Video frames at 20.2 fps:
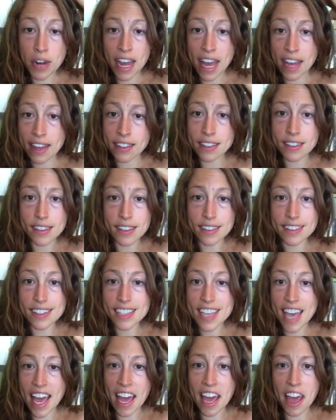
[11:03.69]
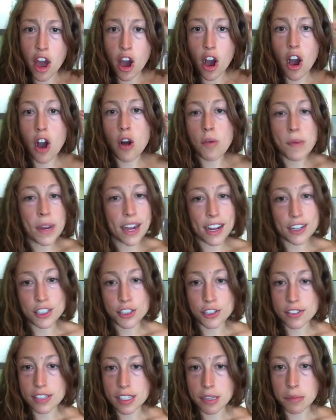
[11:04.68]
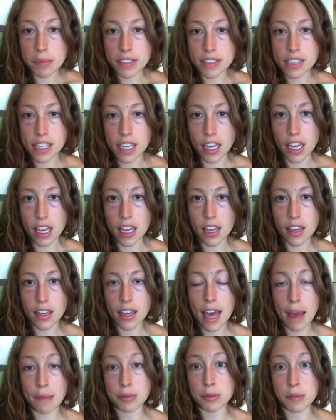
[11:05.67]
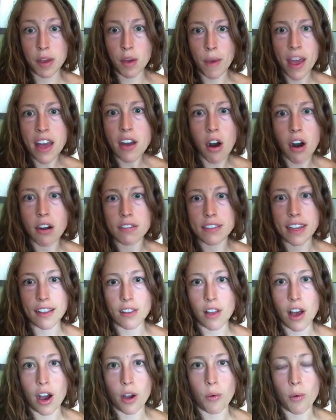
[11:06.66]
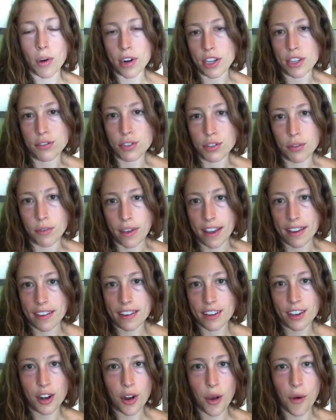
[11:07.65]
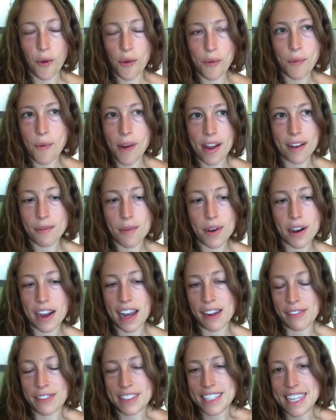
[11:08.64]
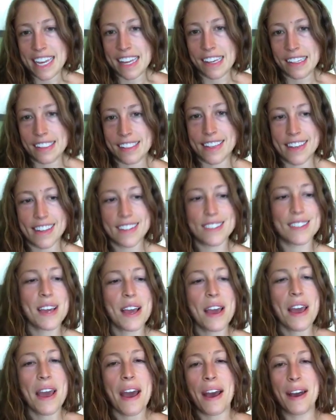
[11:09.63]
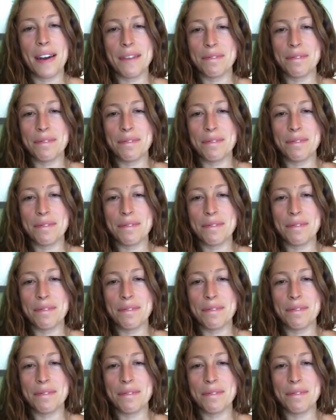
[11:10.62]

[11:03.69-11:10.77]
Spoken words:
in 2 days and say, oh my gosh, your sleeping tea kept me awake all night long. What are you doing? You know, what kind of a tea is this?